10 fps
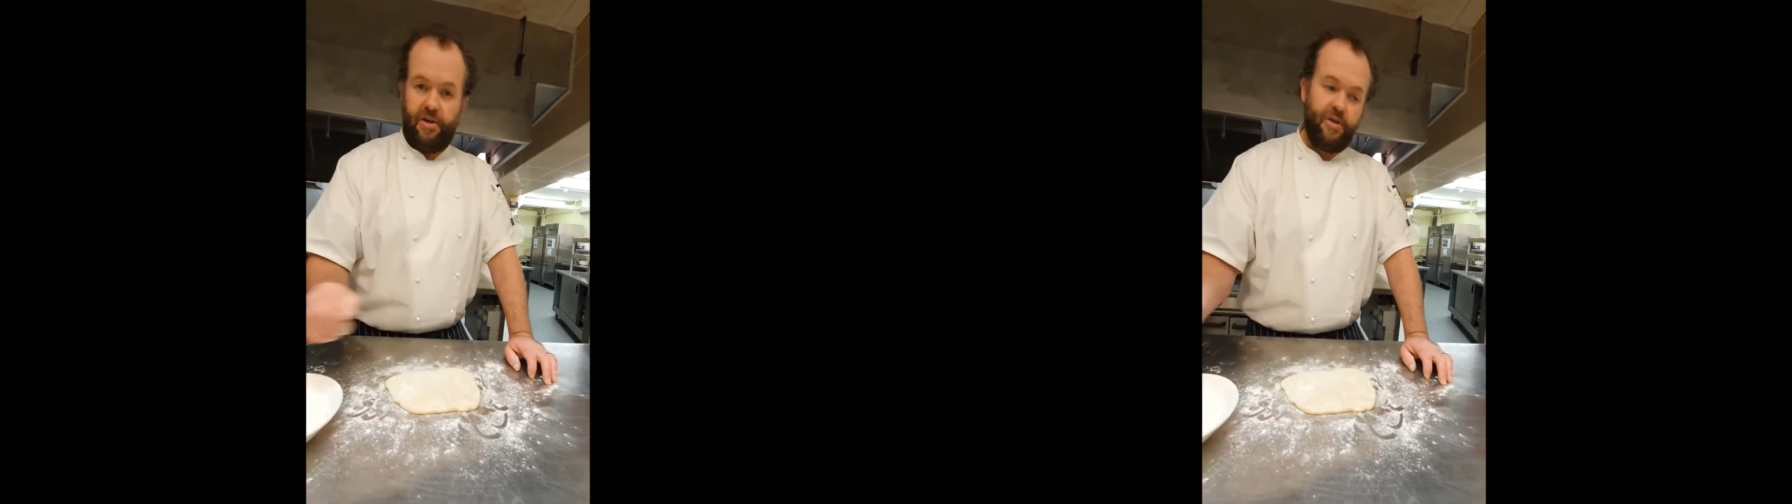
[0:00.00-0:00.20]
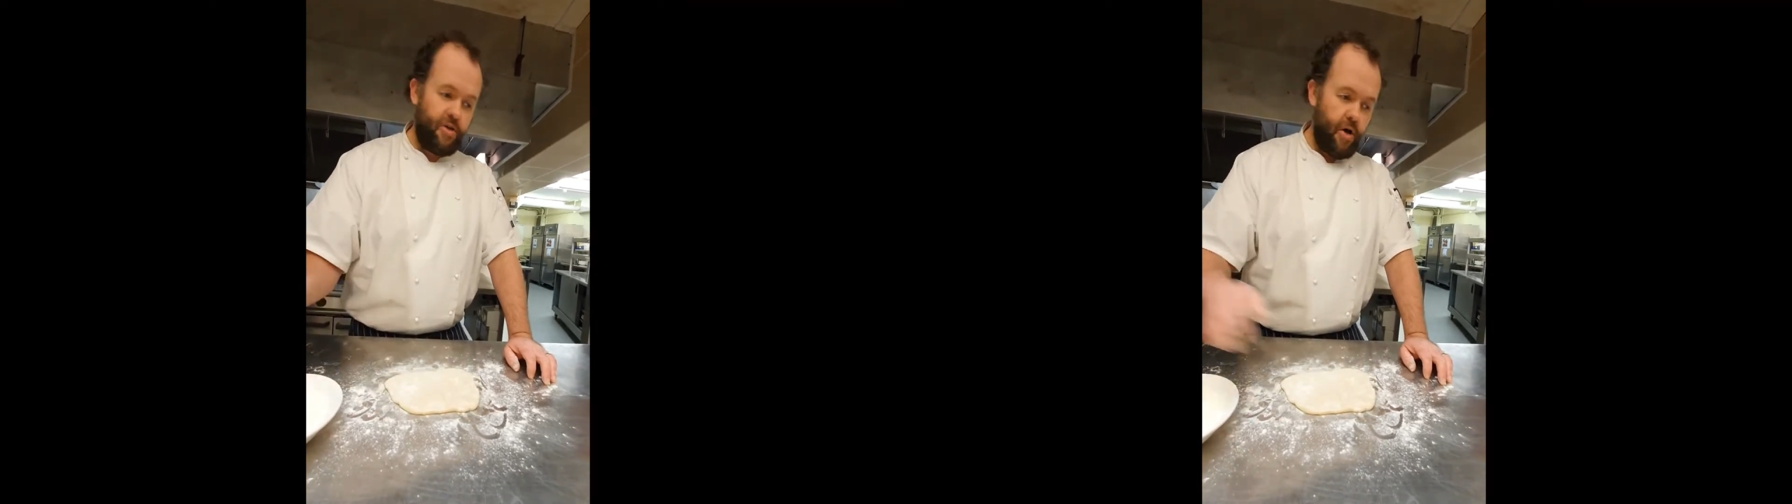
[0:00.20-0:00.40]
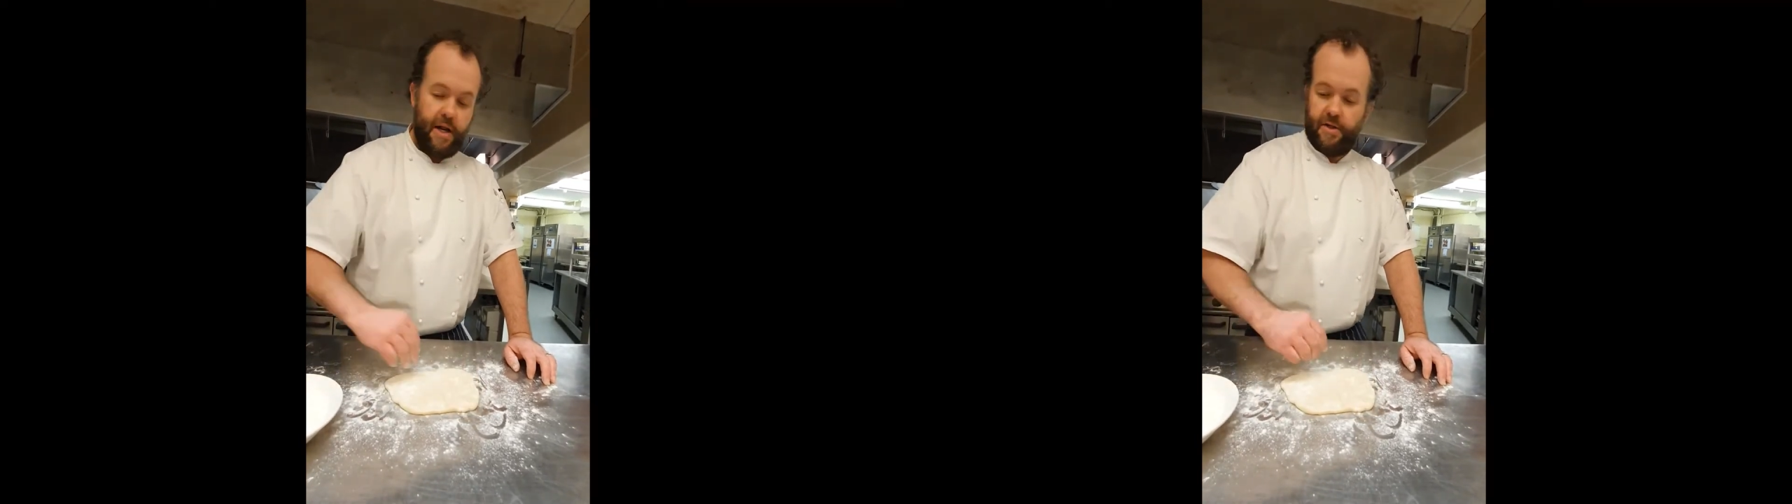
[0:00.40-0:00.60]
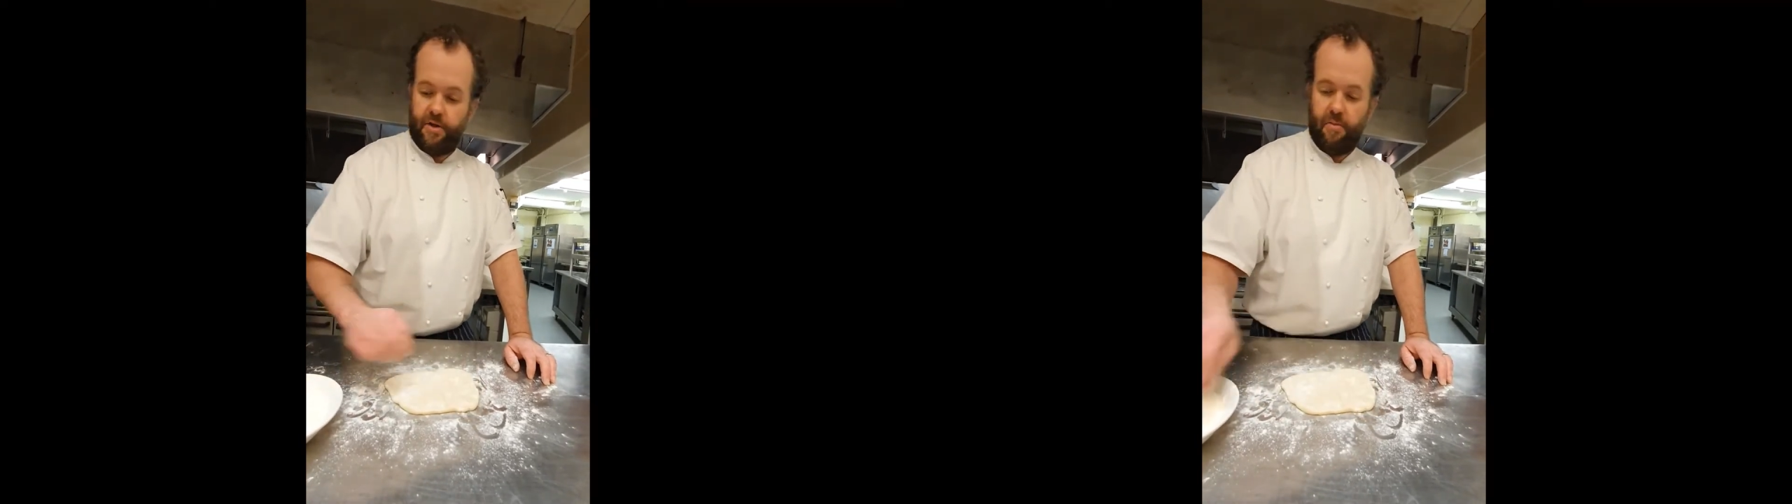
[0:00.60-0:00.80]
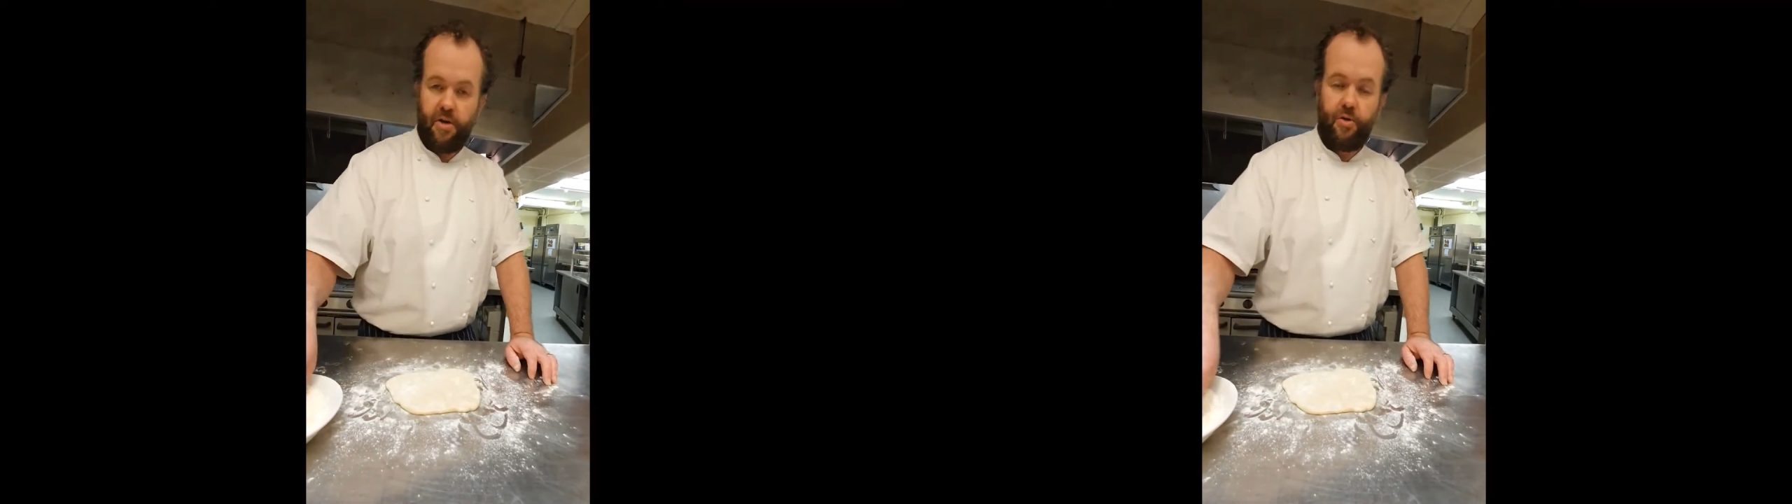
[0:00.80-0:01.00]
so don't add too
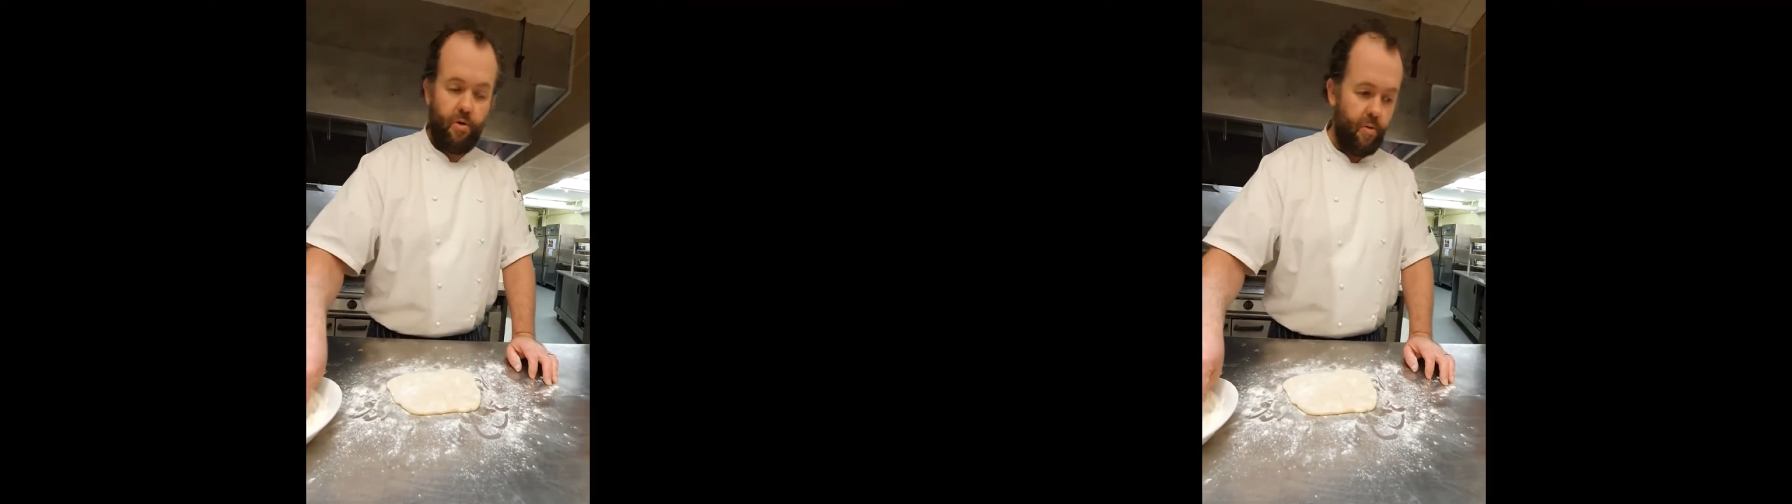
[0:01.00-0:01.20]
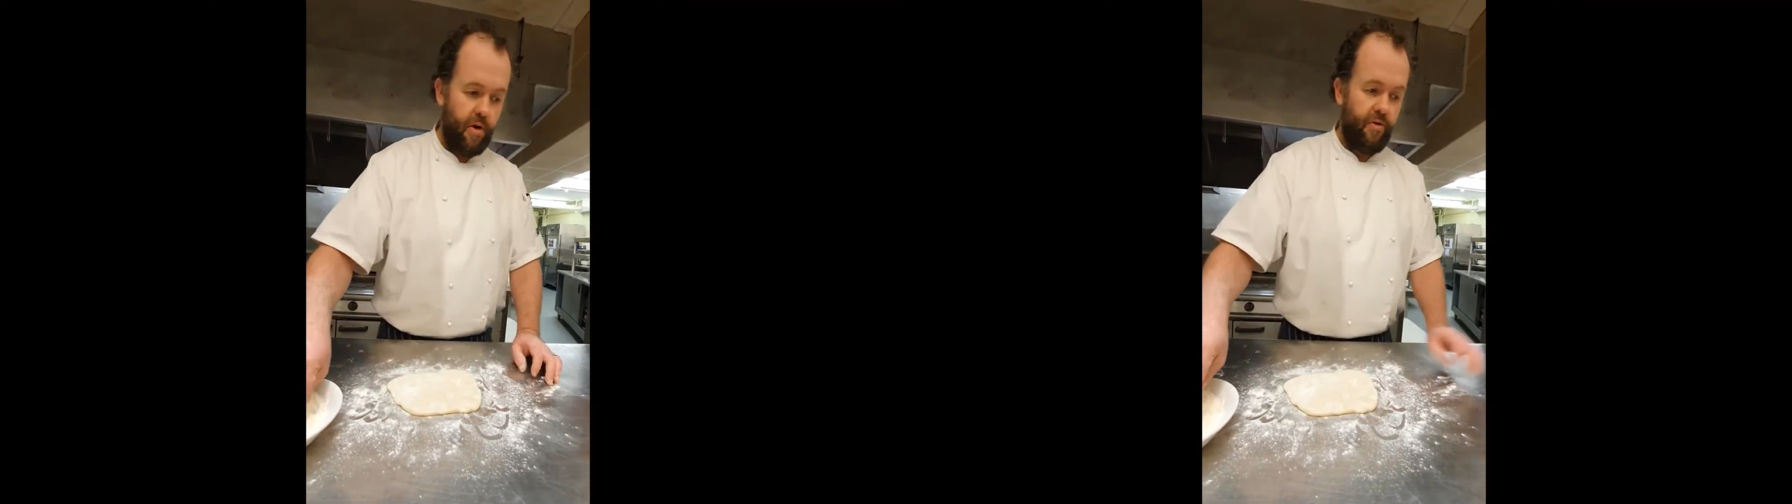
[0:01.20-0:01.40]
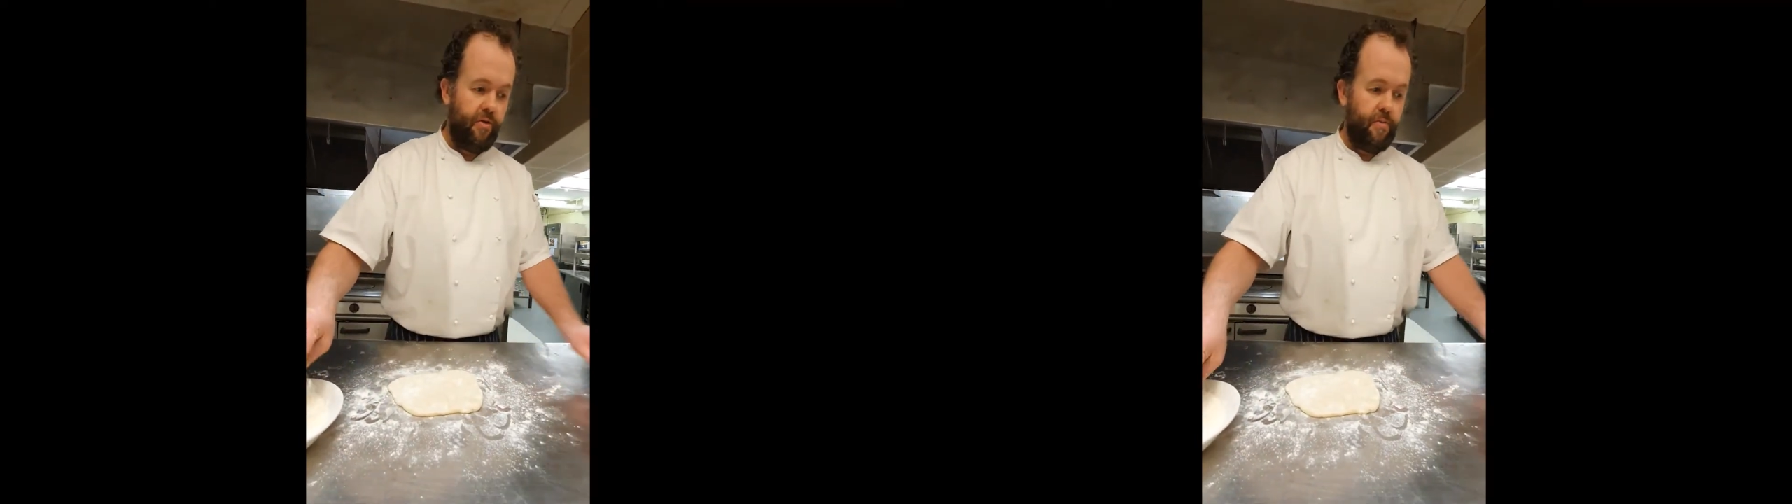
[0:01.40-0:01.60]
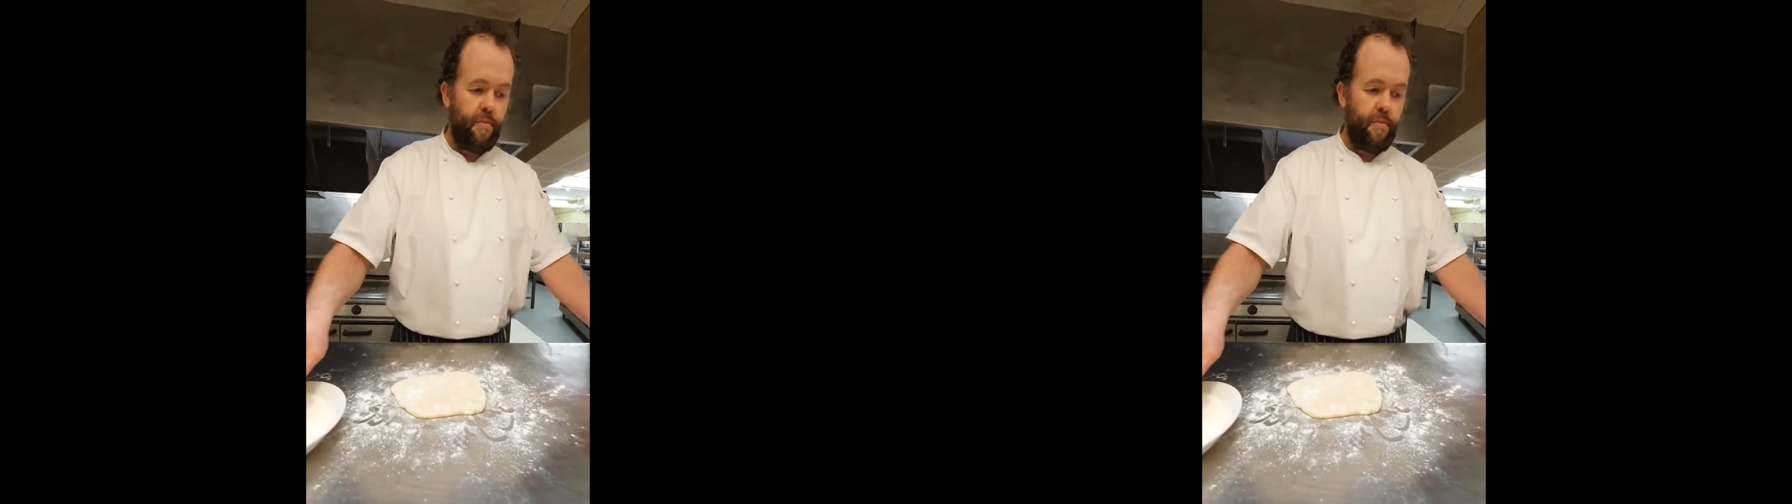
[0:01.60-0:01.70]
much all at once.